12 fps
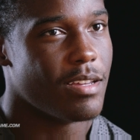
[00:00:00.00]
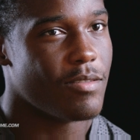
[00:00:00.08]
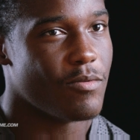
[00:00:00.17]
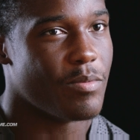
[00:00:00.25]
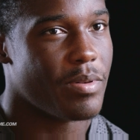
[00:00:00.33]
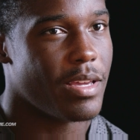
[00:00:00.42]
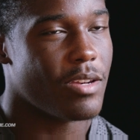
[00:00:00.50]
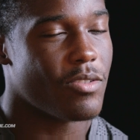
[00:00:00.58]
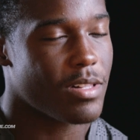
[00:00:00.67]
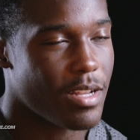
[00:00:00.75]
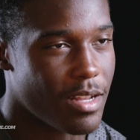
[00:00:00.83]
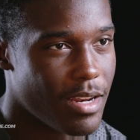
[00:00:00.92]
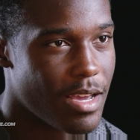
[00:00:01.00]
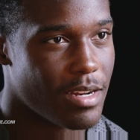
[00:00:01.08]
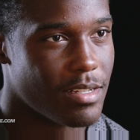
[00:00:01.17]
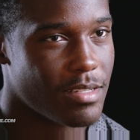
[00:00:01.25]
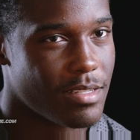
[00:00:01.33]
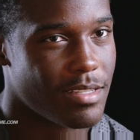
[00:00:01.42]
we're playing North
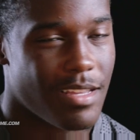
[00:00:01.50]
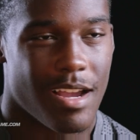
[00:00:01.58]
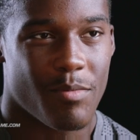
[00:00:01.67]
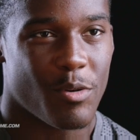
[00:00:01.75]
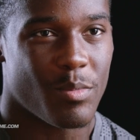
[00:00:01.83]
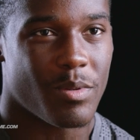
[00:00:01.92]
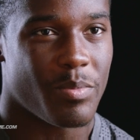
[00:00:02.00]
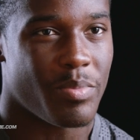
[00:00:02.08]
Carolina. And I remember the